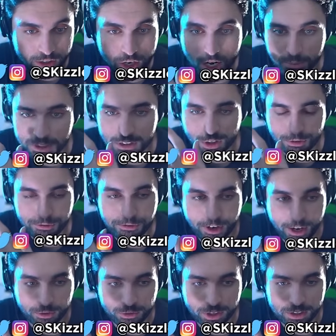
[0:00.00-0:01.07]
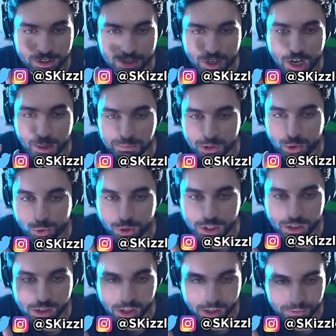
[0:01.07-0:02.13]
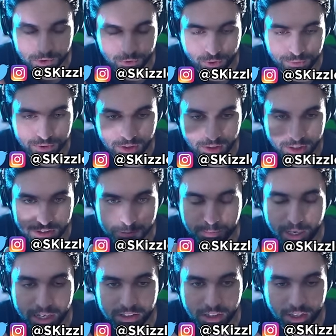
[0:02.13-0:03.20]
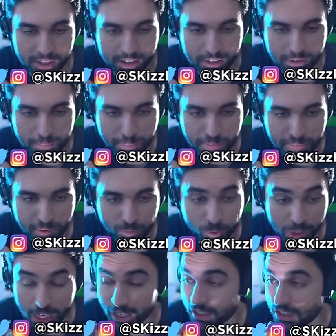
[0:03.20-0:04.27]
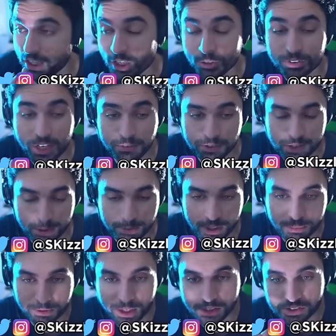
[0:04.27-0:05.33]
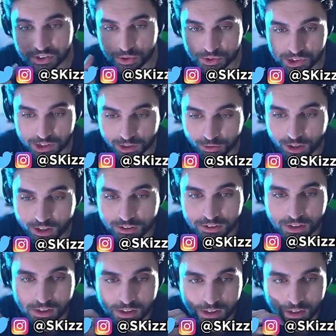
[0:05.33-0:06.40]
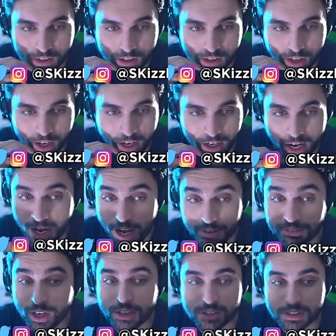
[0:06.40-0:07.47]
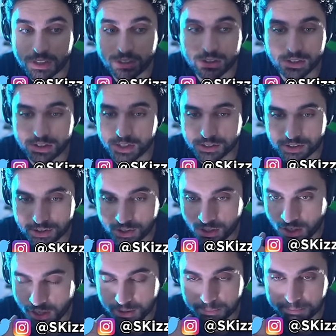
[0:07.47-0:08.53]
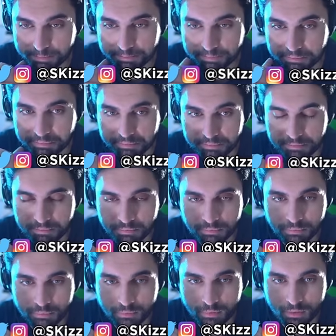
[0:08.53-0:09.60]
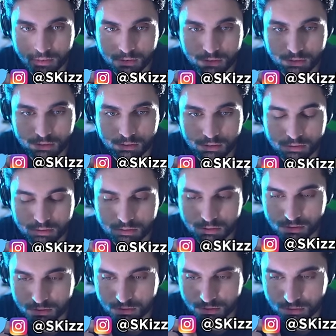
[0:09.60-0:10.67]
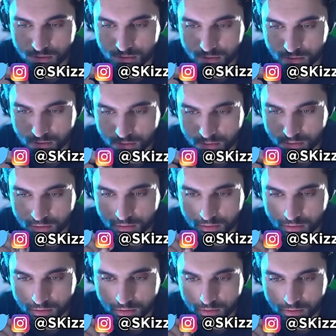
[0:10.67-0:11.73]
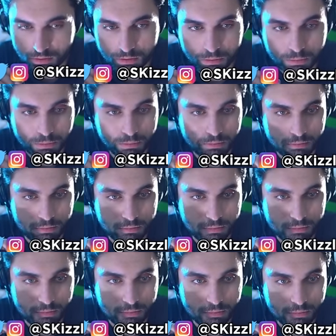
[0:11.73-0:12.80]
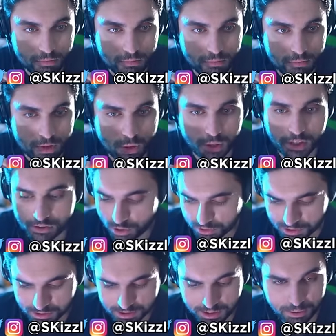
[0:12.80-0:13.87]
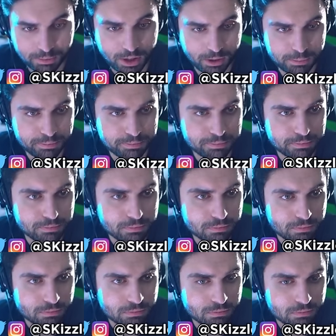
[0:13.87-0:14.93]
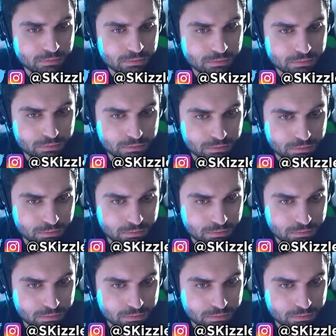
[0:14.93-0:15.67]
comment your favorite top three games from the list by the end. We got a ton of games coming up, guys, so stick around. And I have not seen the list yet. Now you're a night zookeeper. The job is not difficult. Okay, so it's you the same nothing game. Nothing to worry about.